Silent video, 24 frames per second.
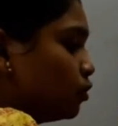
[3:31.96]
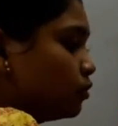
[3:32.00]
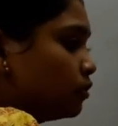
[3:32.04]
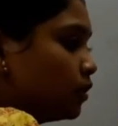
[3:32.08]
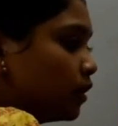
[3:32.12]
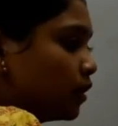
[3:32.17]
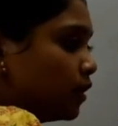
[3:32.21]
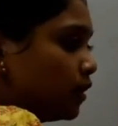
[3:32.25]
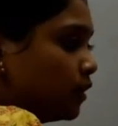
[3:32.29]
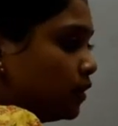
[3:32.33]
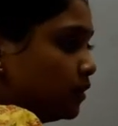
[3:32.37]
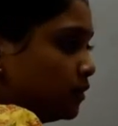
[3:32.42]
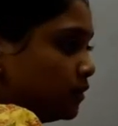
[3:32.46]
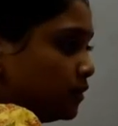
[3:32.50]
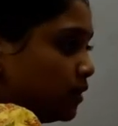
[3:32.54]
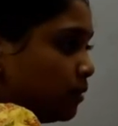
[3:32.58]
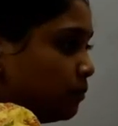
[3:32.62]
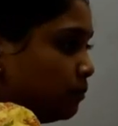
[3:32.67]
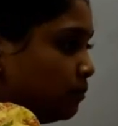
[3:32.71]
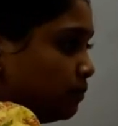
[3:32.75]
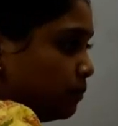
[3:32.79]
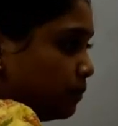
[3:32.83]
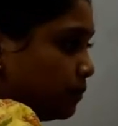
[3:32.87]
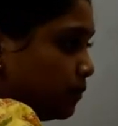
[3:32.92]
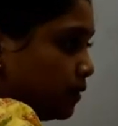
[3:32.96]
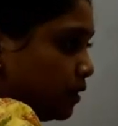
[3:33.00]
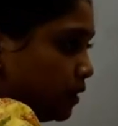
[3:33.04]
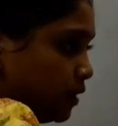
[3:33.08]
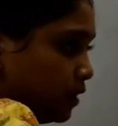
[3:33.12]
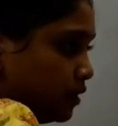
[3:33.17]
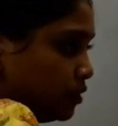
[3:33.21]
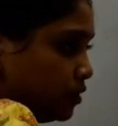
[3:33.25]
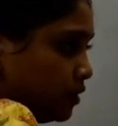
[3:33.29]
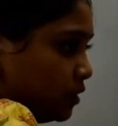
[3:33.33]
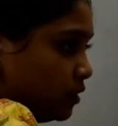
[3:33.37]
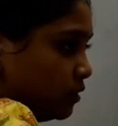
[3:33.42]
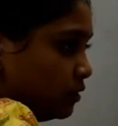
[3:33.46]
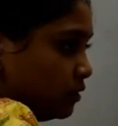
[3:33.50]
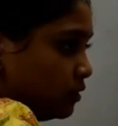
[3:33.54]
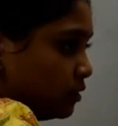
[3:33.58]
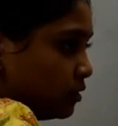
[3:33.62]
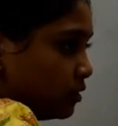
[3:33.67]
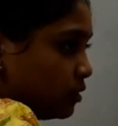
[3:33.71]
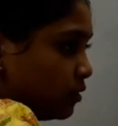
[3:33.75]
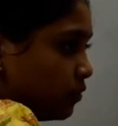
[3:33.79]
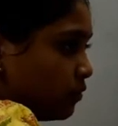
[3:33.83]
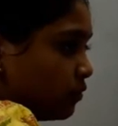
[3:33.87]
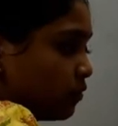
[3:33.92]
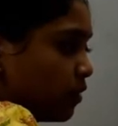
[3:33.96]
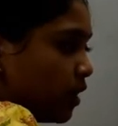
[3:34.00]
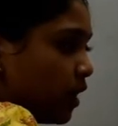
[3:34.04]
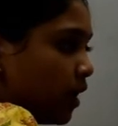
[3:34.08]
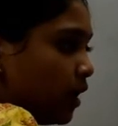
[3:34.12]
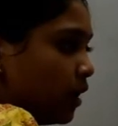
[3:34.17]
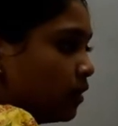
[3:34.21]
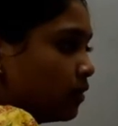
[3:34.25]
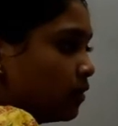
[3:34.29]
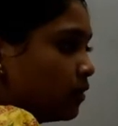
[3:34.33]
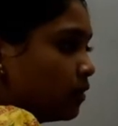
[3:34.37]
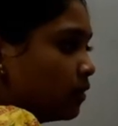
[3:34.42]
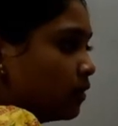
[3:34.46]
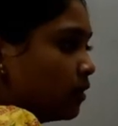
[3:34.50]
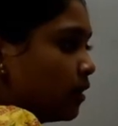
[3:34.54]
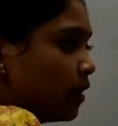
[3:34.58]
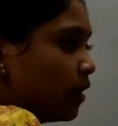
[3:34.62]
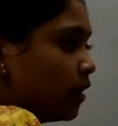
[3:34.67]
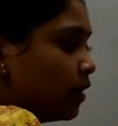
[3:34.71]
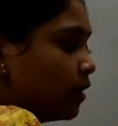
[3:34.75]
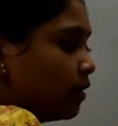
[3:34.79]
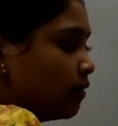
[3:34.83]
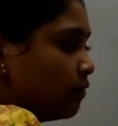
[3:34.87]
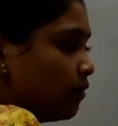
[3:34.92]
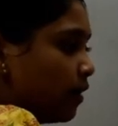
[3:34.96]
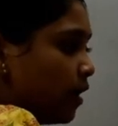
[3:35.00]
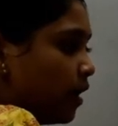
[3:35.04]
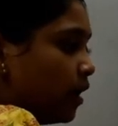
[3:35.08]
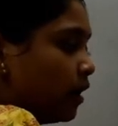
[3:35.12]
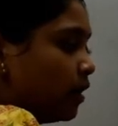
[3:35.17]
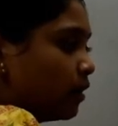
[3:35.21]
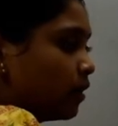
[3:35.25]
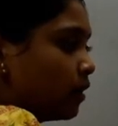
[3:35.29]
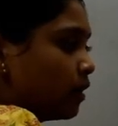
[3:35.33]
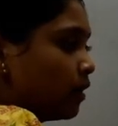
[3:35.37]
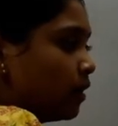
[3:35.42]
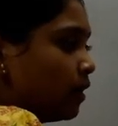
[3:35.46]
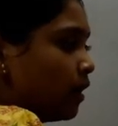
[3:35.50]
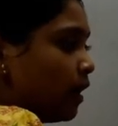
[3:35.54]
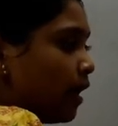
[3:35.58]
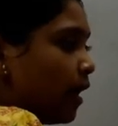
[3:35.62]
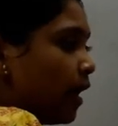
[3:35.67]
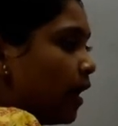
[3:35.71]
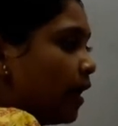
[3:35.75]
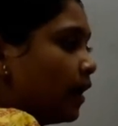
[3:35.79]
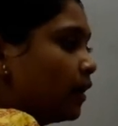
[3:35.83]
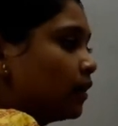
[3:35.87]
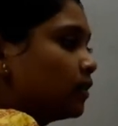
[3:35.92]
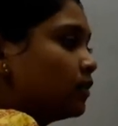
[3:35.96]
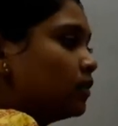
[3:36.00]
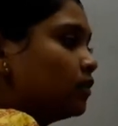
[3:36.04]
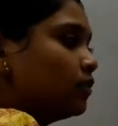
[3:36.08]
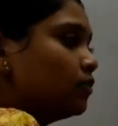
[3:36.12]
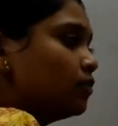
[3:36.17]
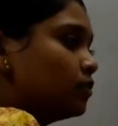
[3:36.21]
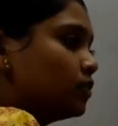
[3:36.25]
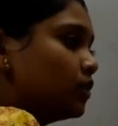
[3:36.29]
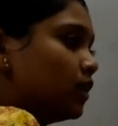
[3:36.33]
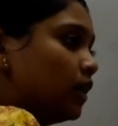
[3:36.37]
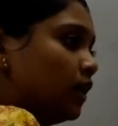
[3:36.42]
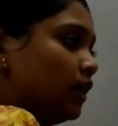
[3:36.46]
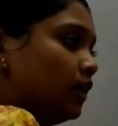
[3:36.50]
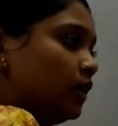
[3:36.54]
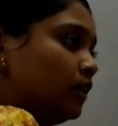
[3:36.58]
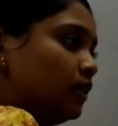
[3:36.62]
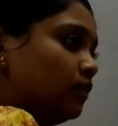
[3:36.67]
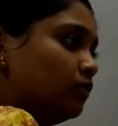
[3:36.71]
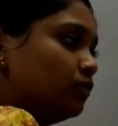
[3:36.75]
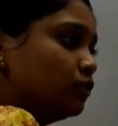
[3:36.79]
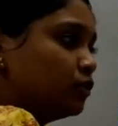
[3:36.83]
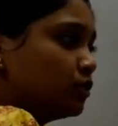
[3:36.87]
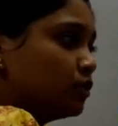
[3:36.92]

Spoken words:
occur in some regions where active cell division